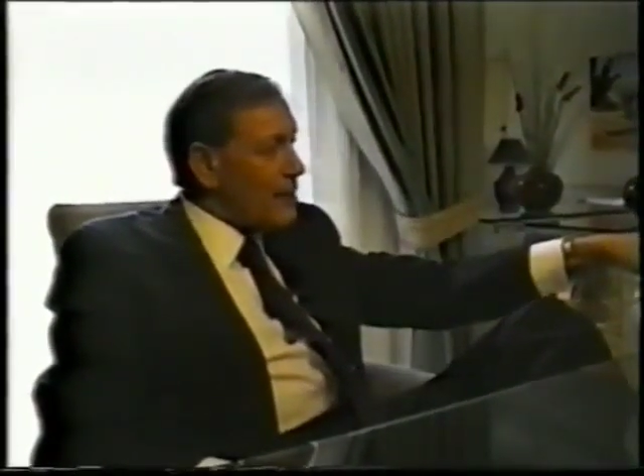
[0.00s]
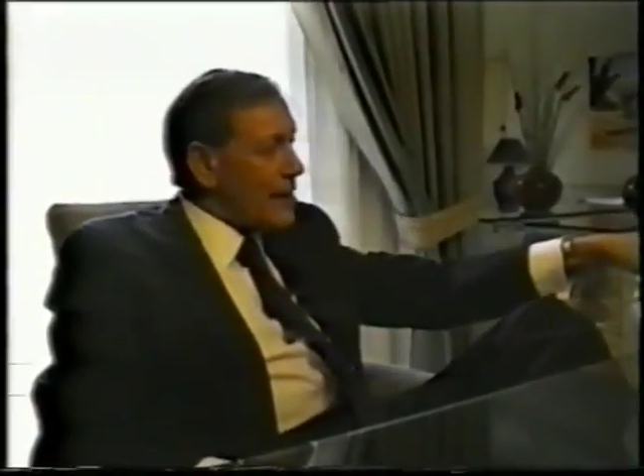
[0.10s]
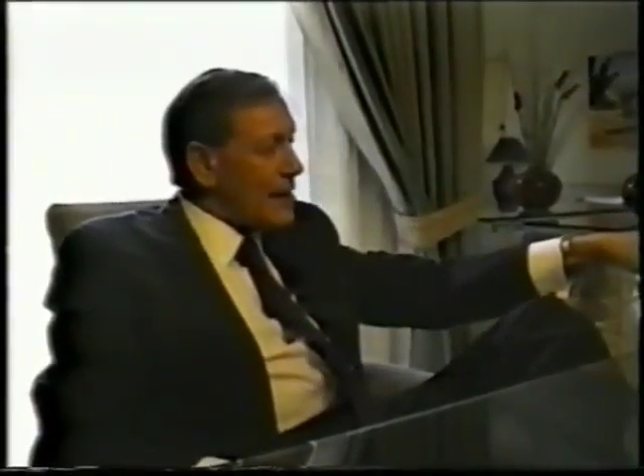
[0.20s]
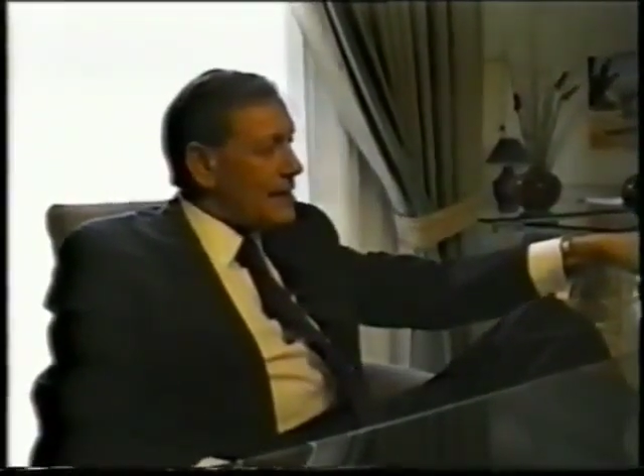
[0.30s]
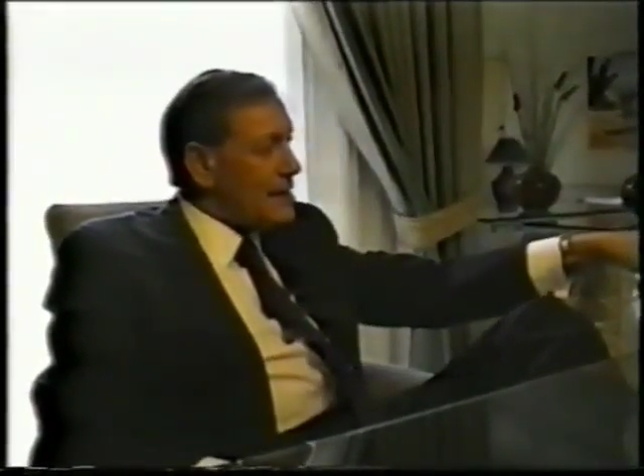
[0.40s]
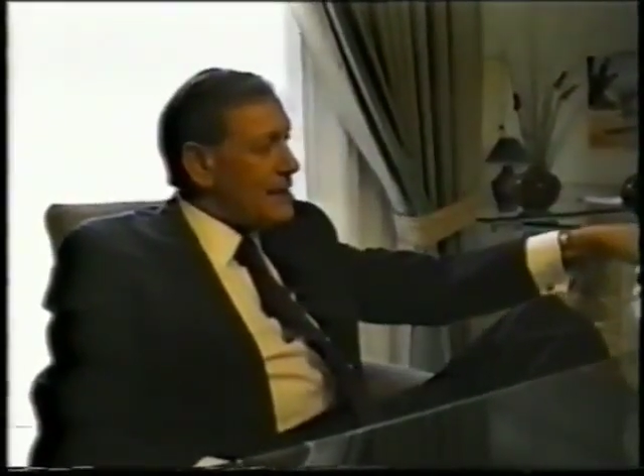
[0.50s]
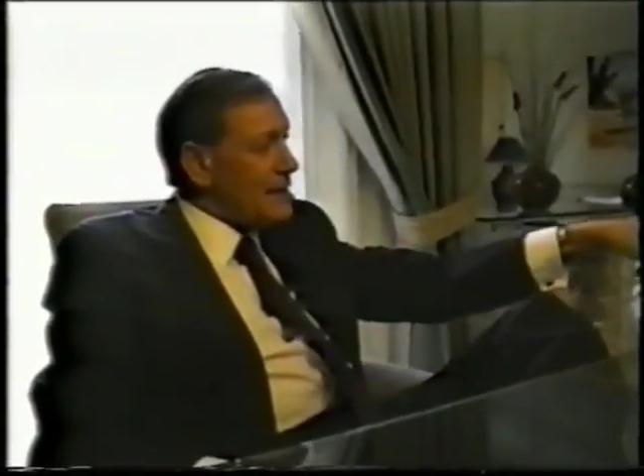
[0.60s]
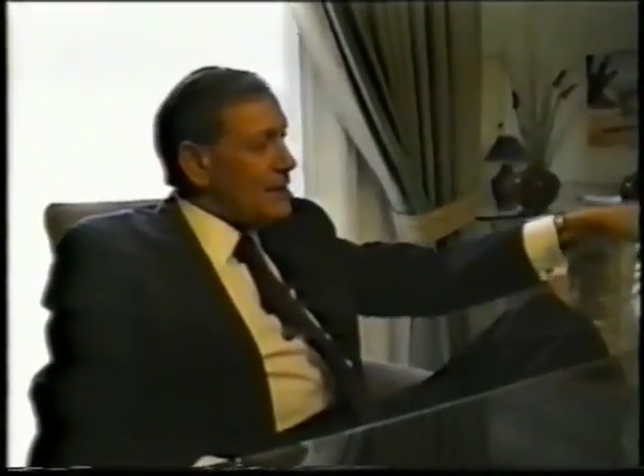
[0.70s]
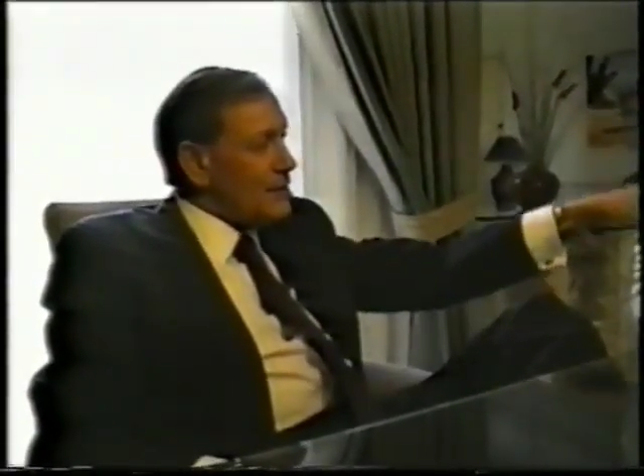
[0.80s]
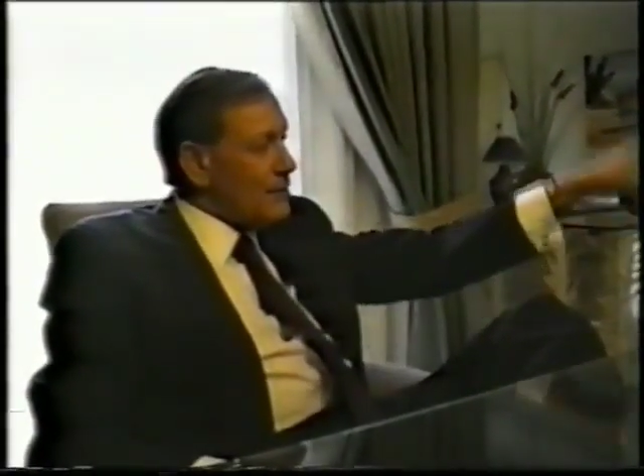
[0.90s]
pain
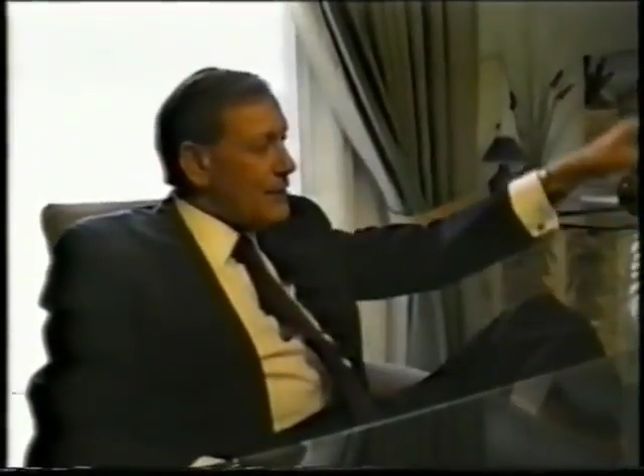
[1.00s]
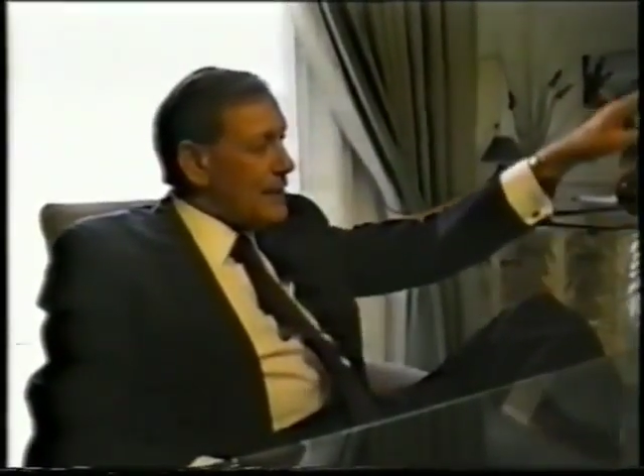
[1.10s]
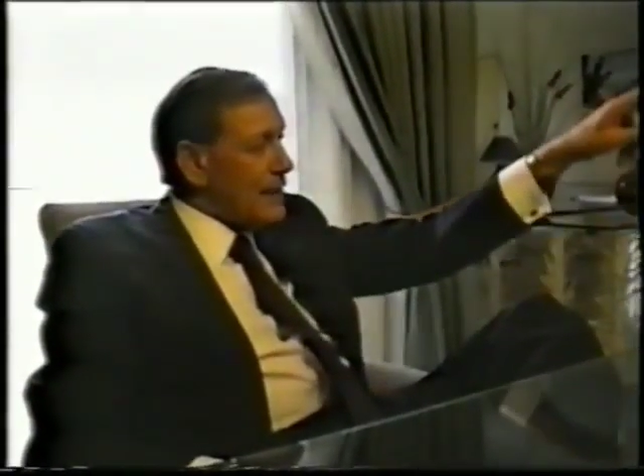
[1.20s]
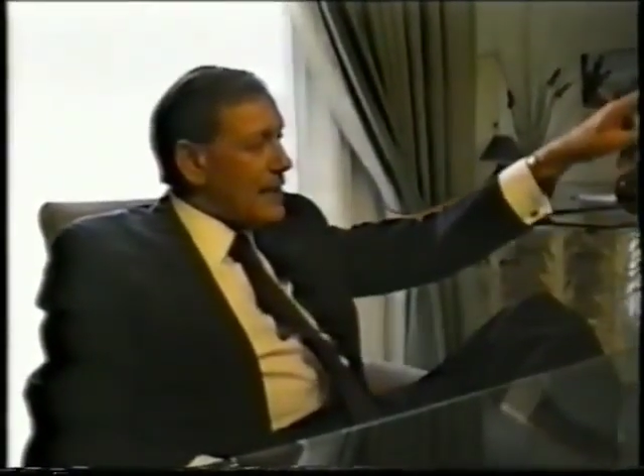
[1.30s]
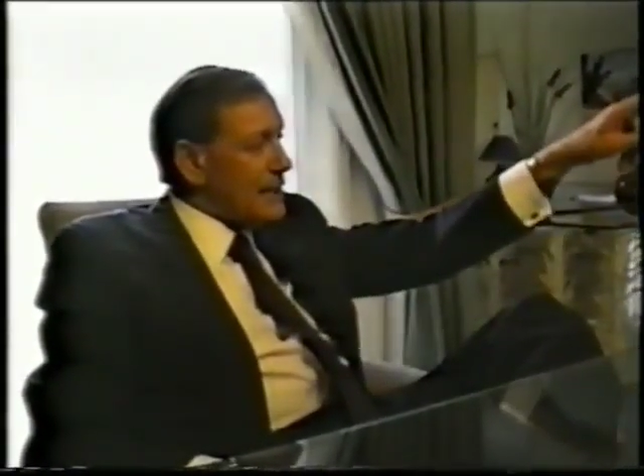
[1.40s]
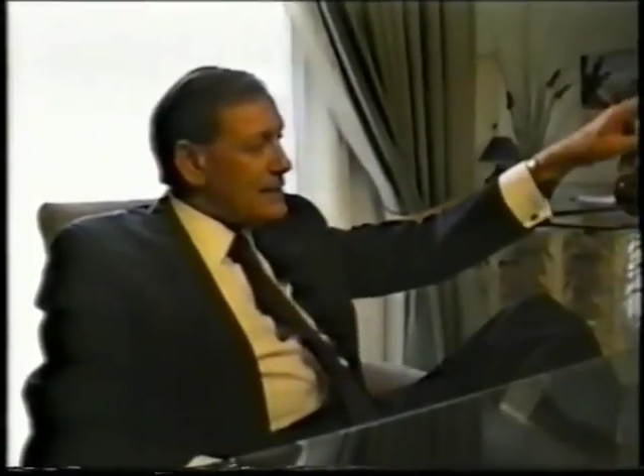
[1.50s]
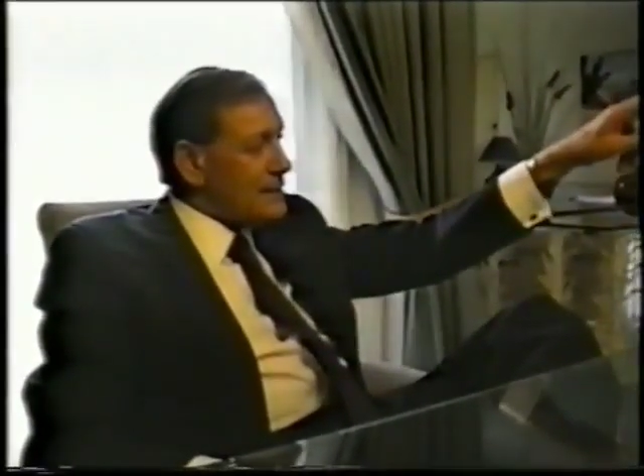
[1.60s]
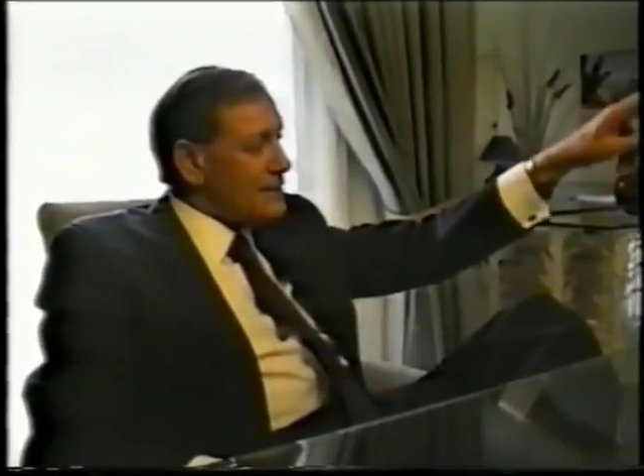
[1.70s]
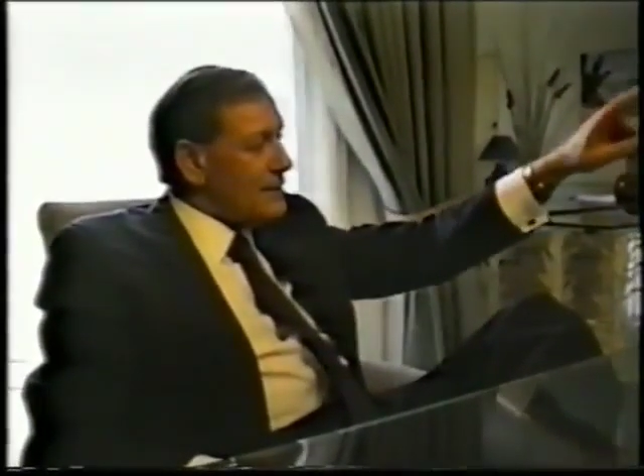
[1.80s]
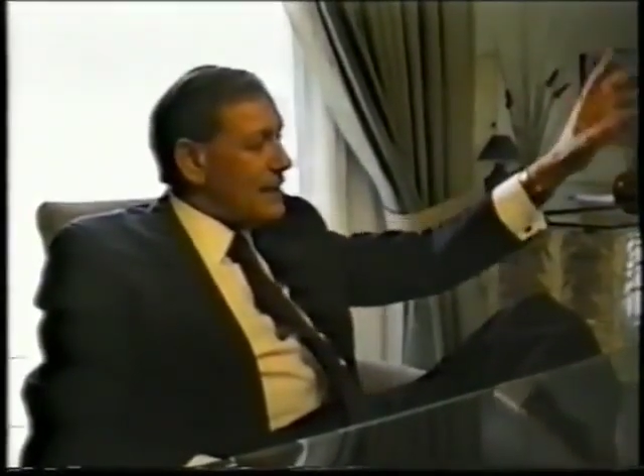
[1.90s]
or headaches,
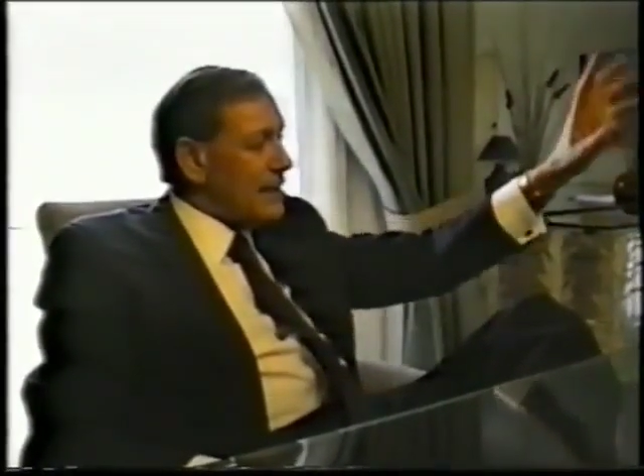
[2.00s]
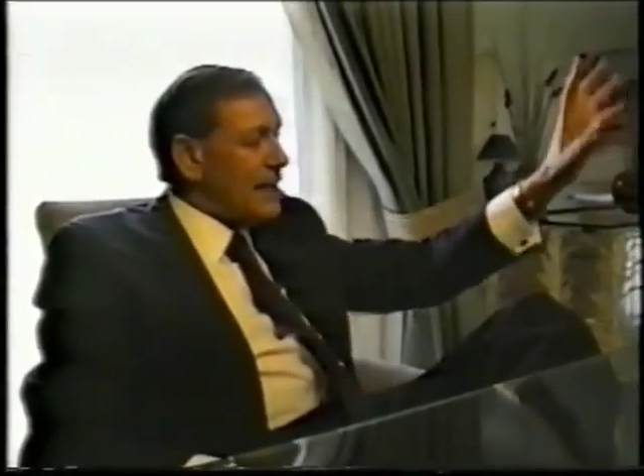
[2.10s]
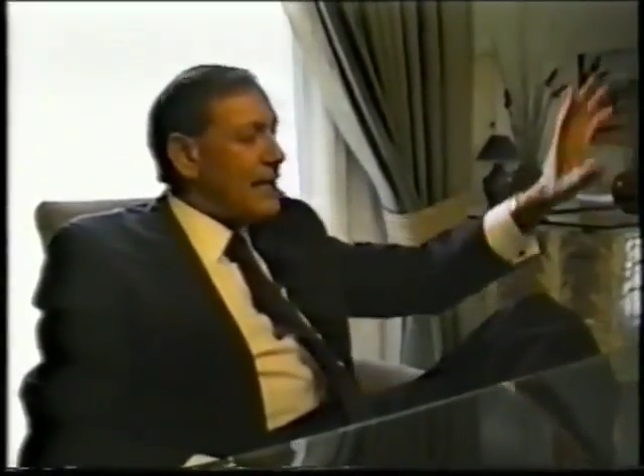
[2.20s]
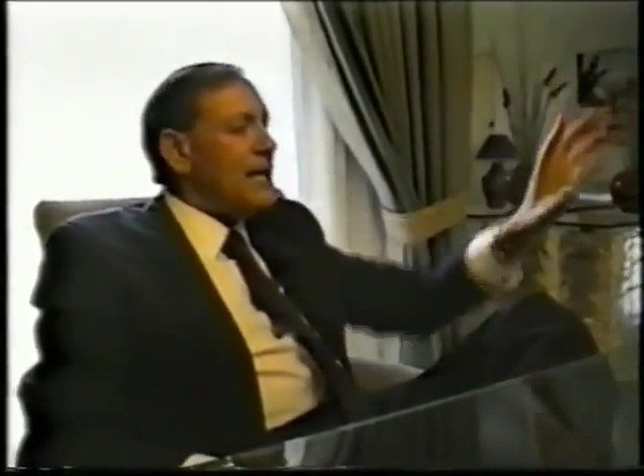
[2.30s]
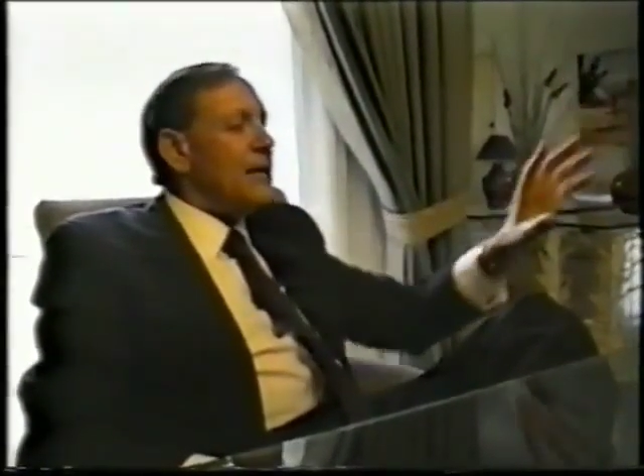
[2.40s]
anything,